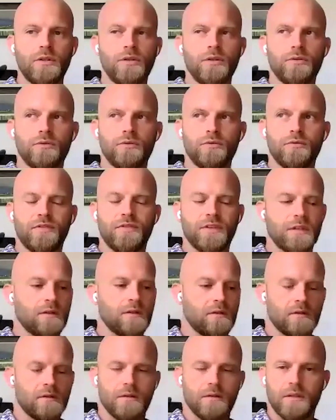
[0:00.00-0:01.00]
do you
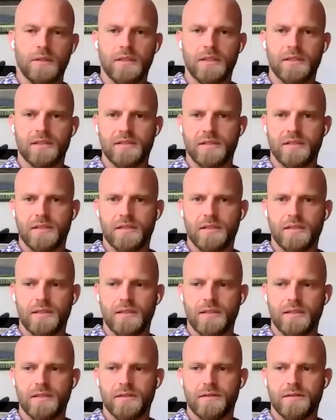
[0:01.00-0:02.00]
feel is
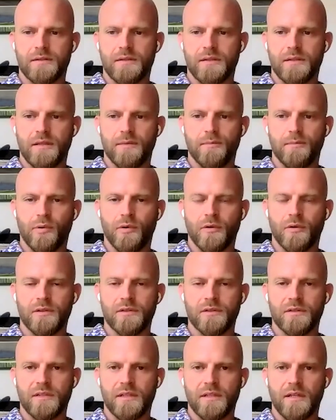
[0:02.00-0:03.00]
the
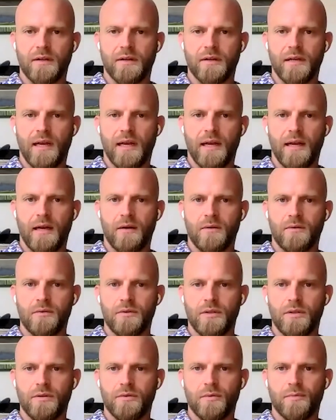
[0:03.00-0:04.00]
importance there, and
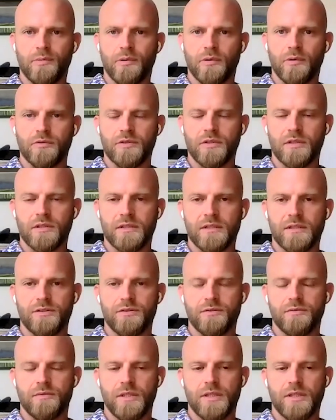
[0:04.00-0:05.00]
how do you approach the
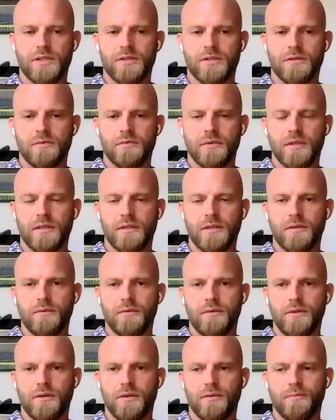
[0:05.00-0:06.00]
situation where
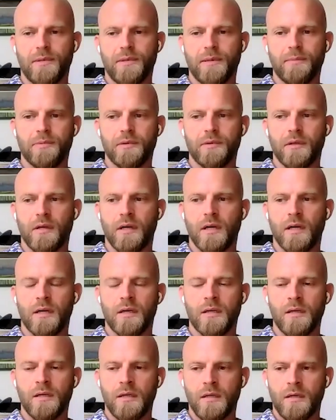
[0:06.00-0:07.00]
people
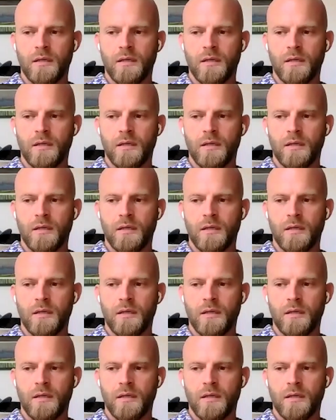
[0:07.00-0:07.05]
are,